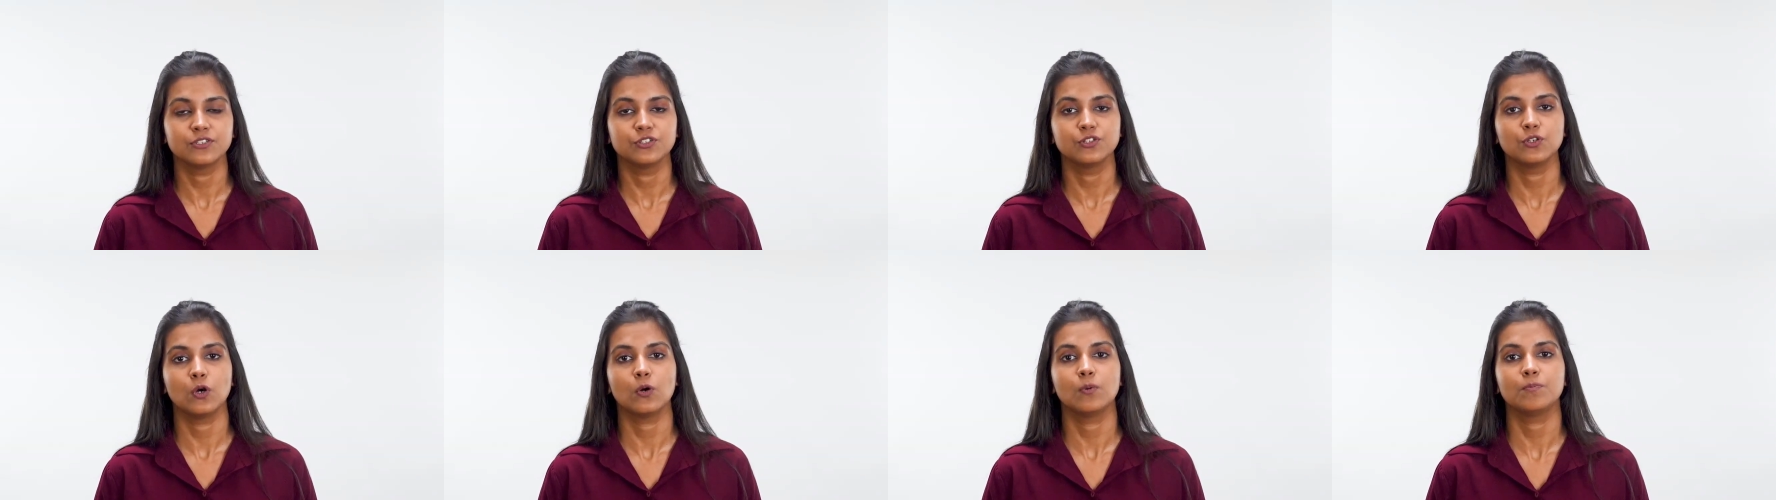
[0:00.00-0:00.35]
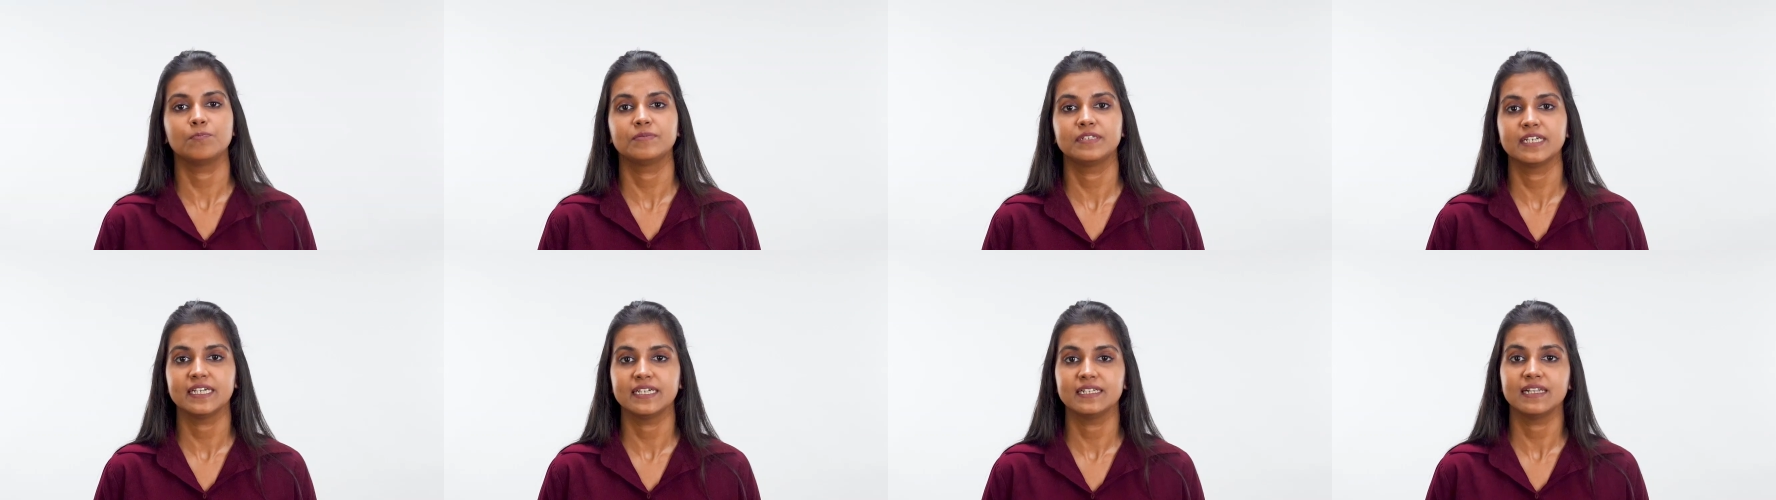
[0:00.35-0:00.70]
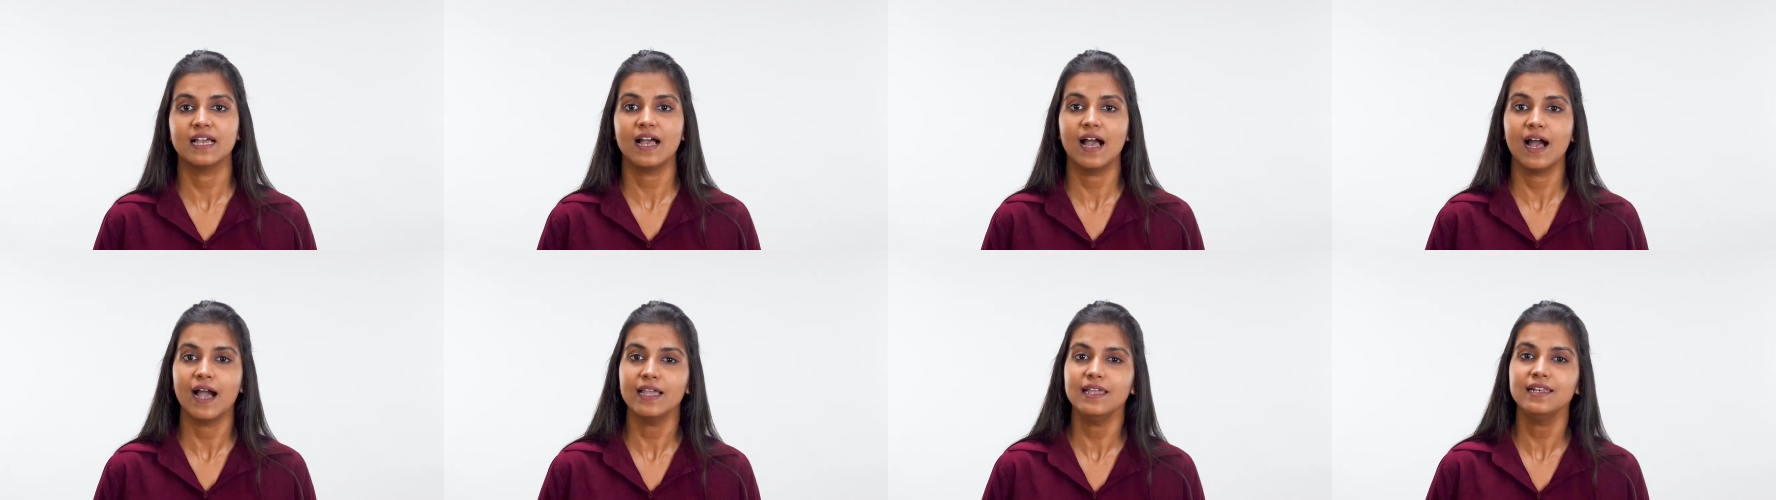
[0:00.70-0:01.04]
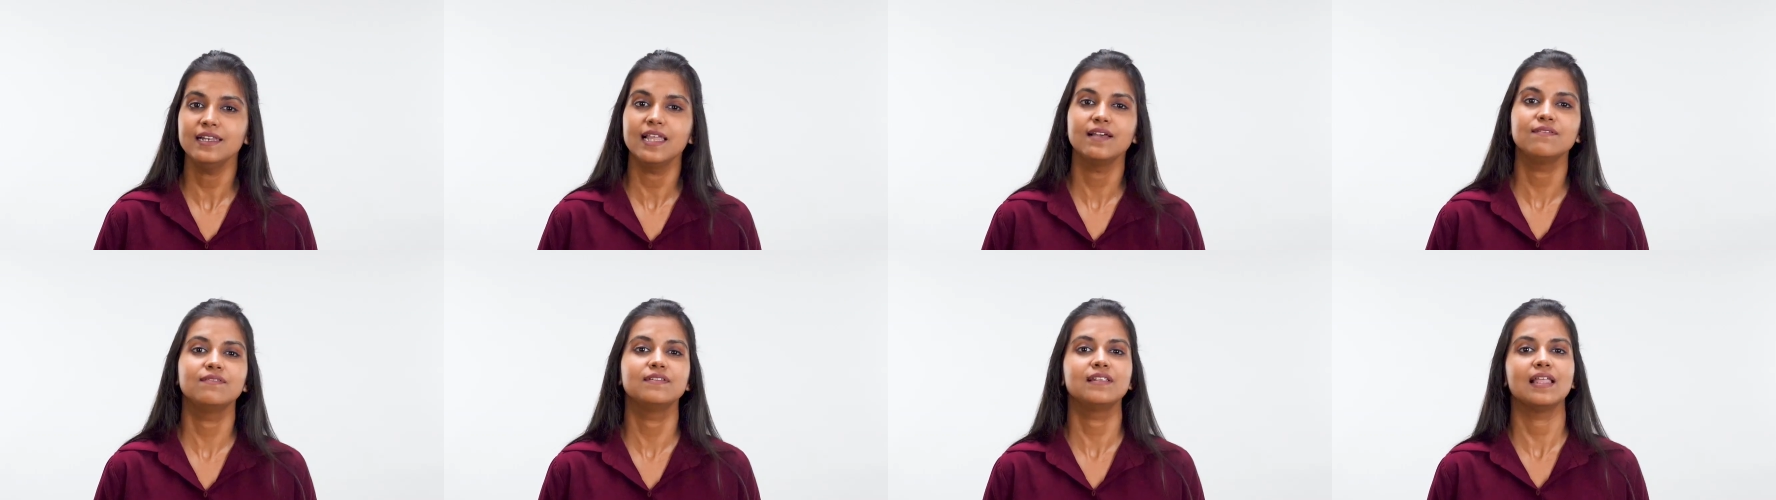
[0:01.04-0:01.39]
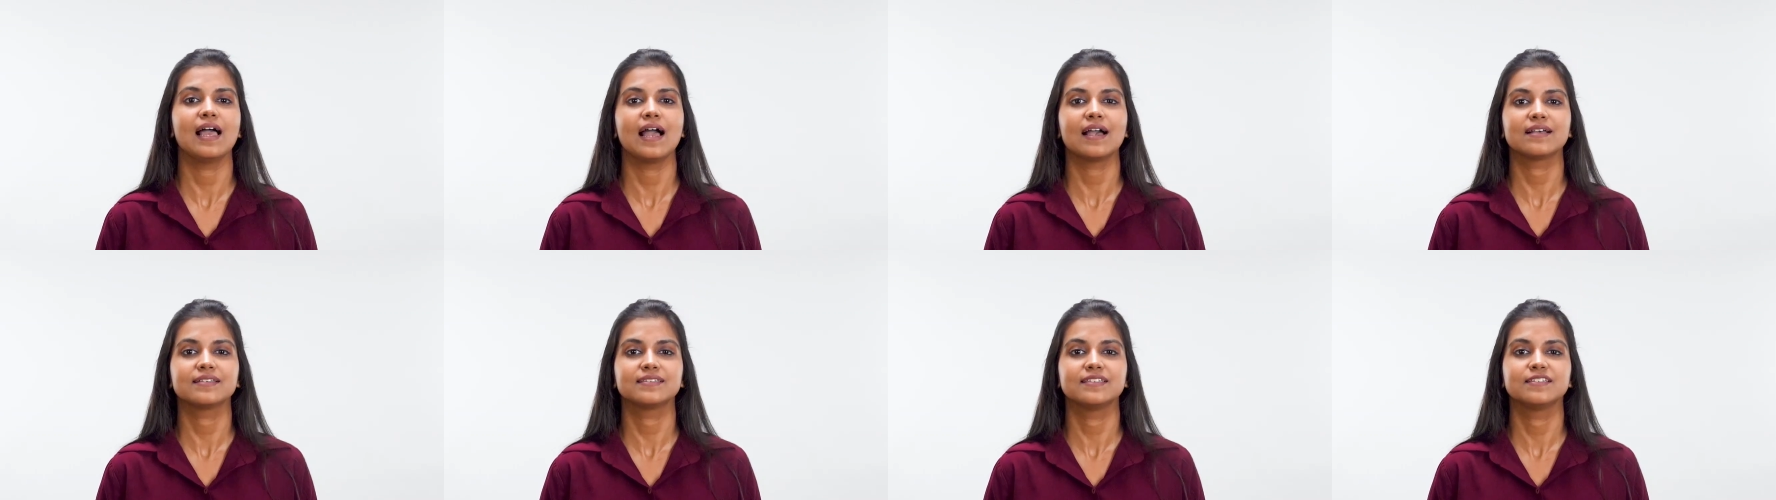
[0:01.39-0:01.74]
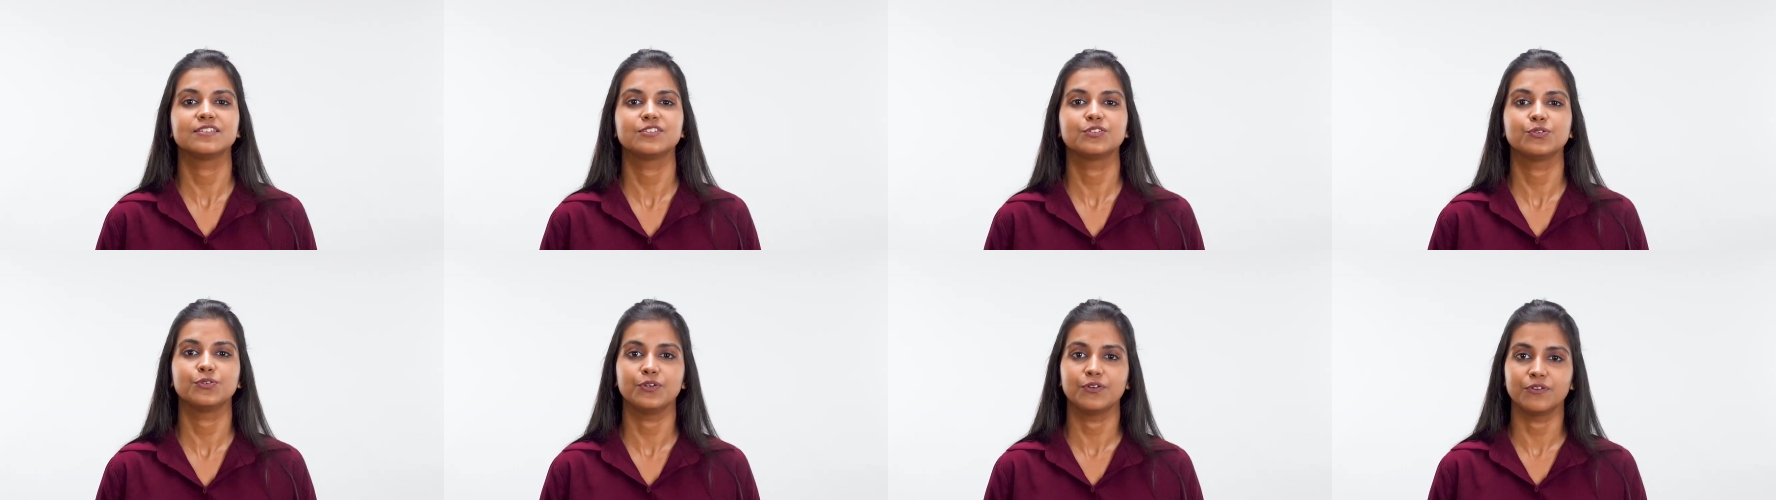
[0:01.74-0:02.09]
to obtain high-level access
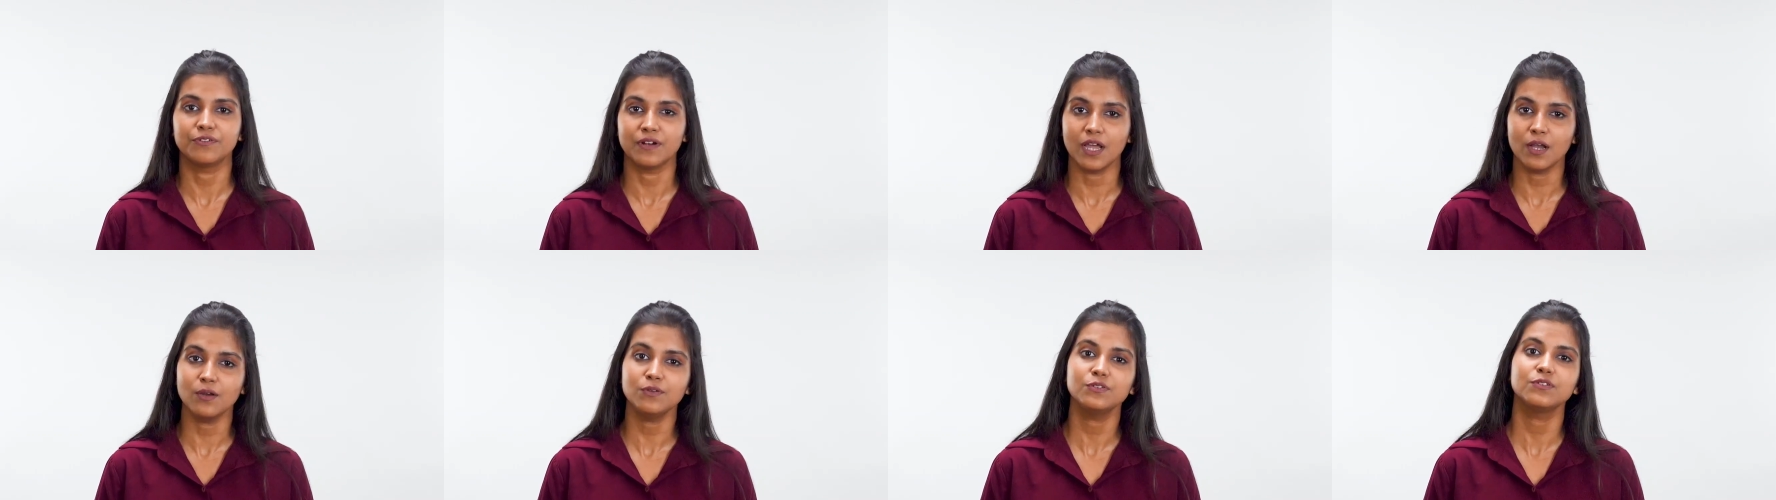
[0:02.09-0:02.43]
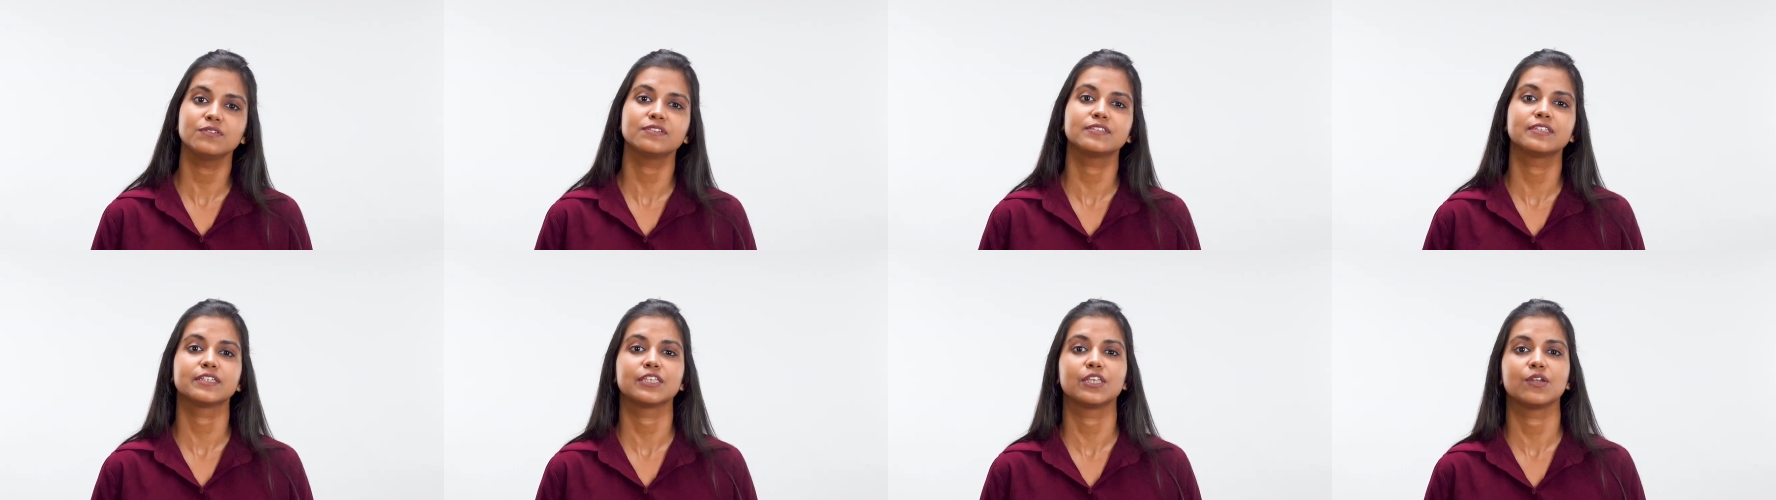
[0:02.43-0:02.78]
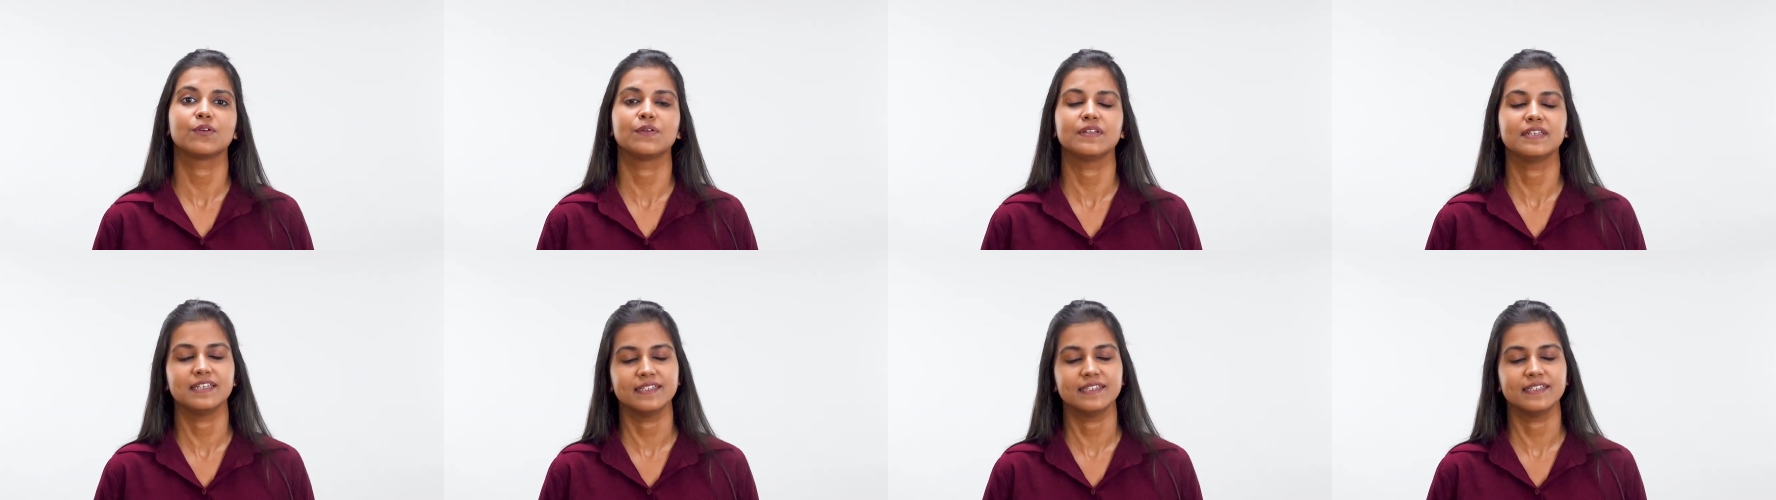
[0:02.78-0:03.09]
to your router security